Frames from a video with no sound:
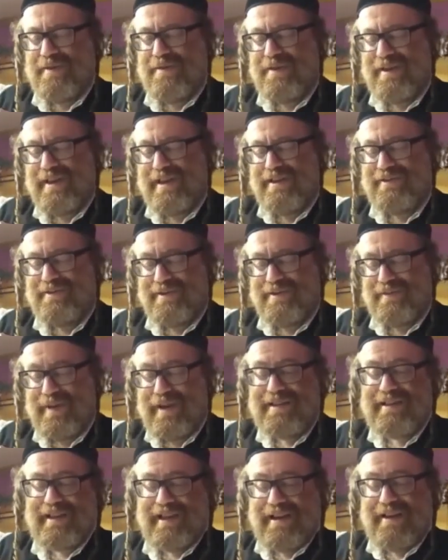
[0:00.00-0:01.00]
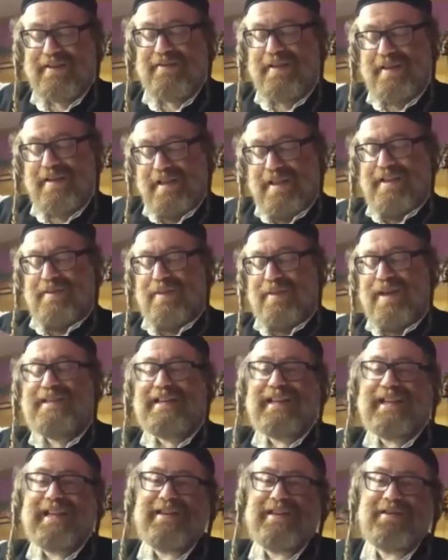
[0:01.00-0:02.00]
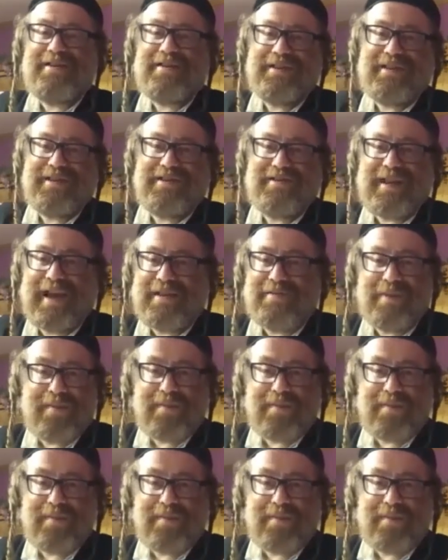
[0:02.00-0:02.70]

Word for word: We get to it, but uh, basically, you're right.